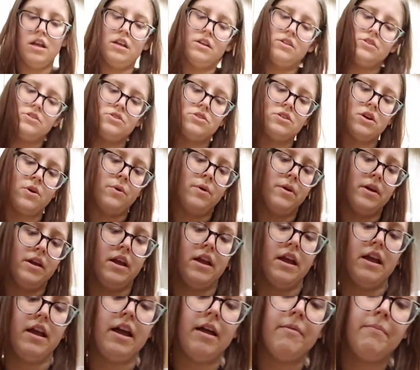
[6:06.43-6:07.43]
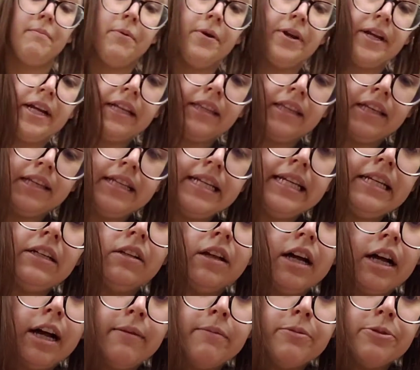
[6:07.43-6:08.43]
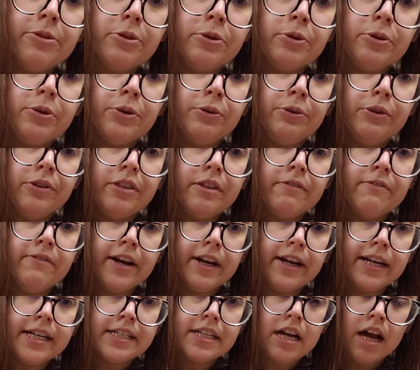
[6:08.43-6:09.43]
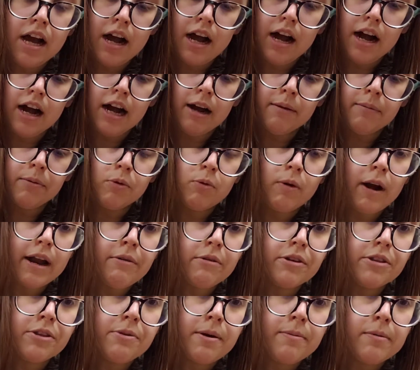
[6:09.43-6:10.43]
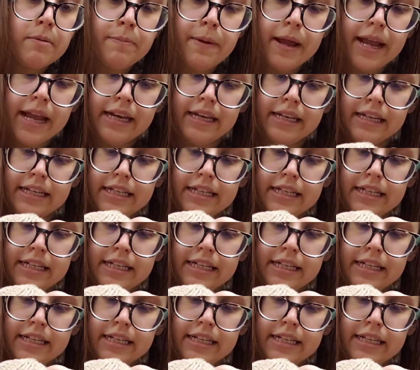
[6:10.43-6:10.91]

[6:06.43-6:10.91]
So I'm bringing the needle up through the very top, right where the rubber band